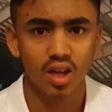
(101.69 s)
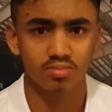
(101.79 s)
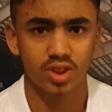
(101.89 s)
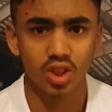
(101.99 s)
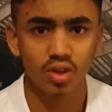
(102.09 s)

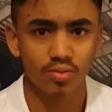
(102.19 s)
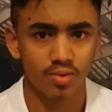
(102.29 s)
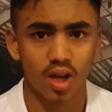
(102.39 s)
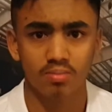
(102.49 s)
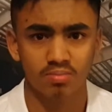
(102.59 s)
Should have
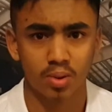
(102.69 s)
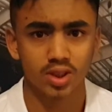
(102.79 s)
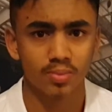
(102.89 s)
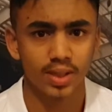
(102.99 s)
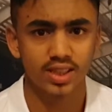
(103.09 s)

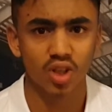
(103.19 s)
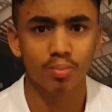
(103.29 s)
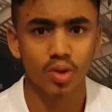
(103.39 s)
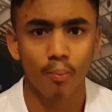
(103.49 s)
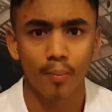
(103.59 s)
possibly
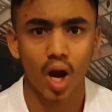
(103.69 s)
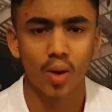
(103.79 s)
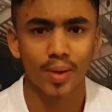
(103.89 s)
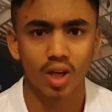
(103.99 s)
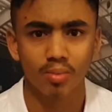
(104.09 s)
subbed on
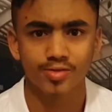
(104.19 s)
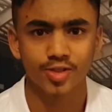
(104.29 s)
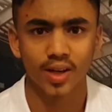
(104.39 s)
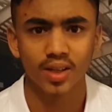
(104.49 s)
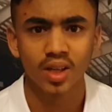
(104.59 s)
Maupay up front.